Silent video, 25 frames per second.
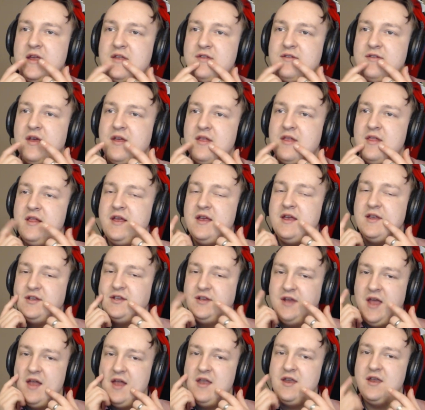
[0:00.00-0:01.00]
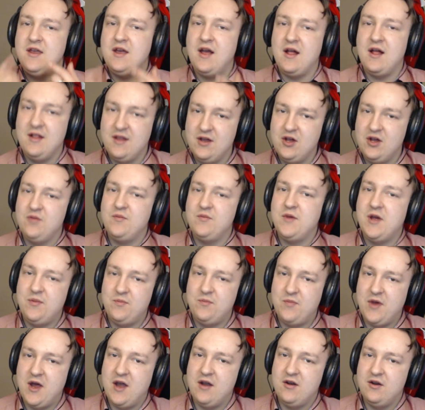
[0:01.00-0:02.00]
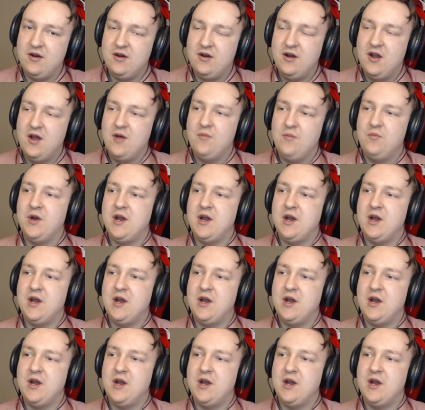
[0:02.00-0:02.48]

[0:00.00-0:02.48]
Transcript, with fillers: It's at least getting a little bit better,